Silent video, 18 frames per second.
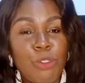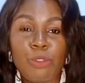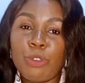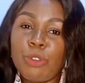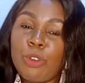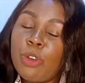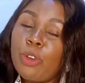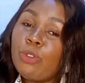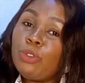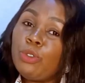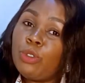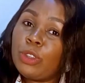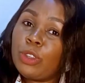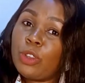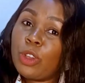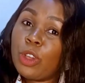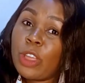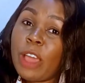you all know
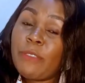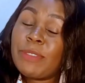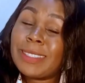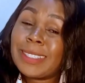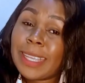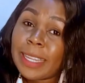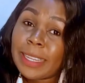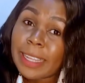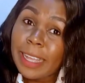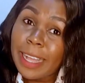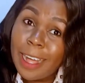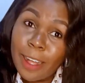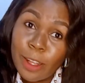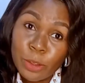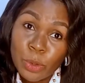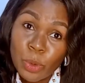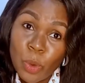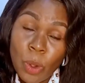you have the
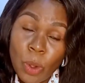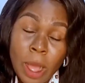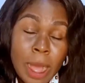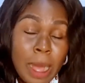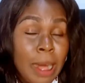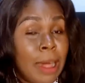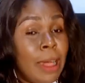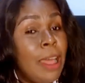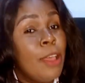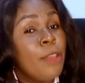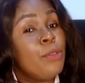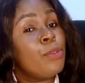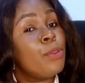technical know-how,